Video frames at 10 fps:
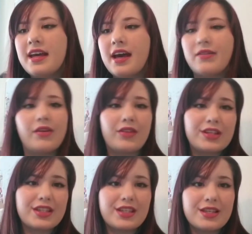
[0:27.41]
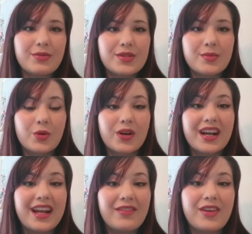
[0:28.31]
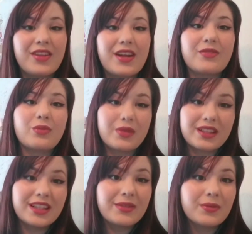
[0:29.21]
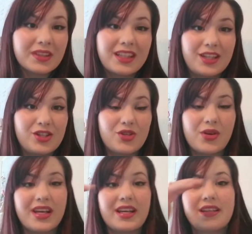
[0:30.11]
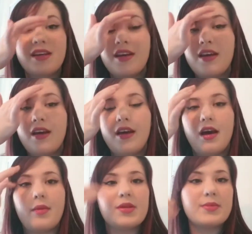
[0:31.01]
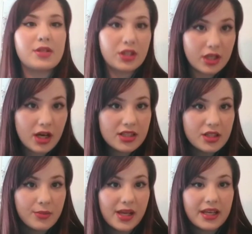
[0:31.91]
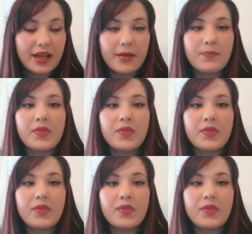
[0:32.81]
have obviously done some more, and I found that I really enjoy it, especially costume making.